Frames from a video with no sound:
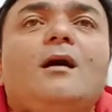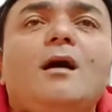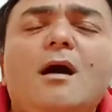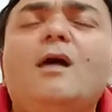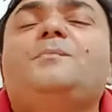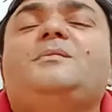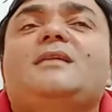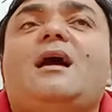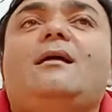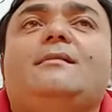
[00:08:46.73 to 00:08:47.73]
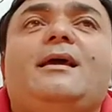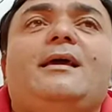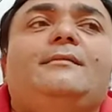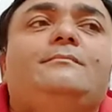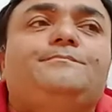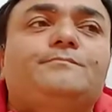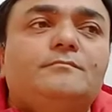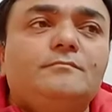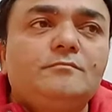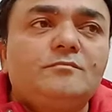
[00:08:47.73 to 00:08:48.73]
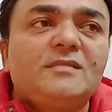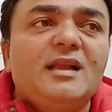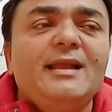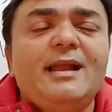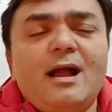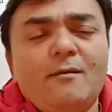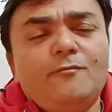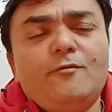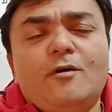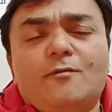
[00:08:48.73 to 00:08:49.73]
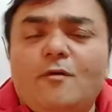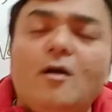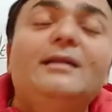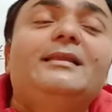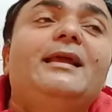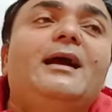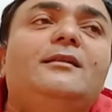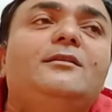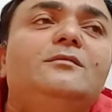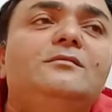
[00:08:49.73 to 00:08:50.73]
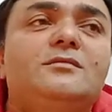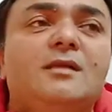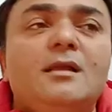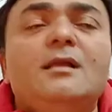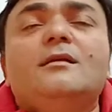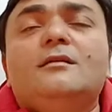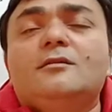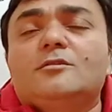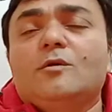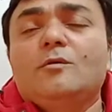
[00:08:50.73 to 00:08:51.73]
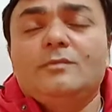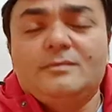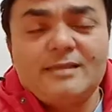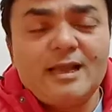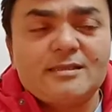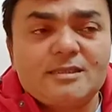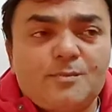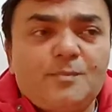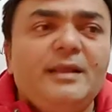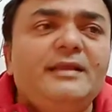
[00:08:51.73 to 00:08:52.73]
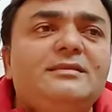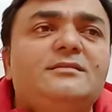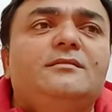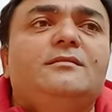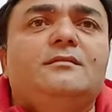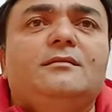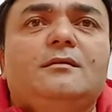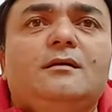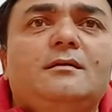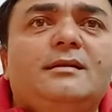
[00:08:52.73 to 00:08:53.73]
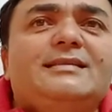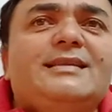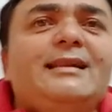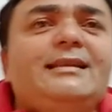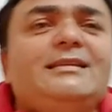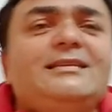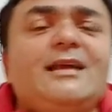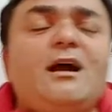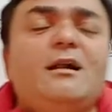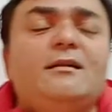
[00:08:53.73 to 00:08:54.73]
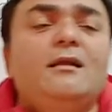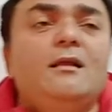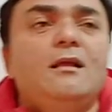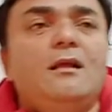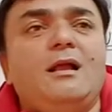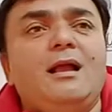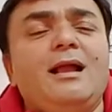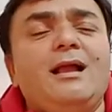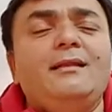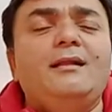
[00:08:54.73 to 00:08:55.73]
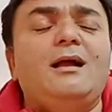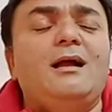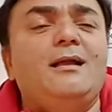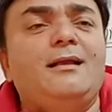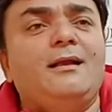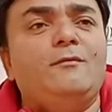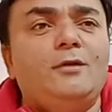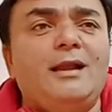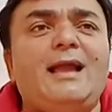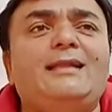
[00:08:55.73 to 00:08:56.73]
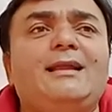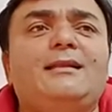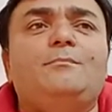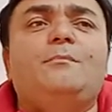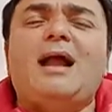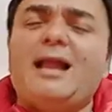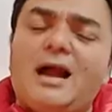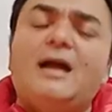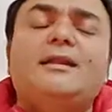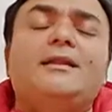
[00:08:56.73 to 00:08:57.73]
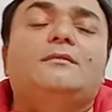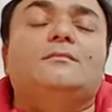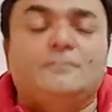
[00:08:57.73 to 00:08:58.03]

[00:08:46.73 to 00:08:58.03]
herbs are there, and for what they are used. So just please understand this chart, and I would like that by heart it,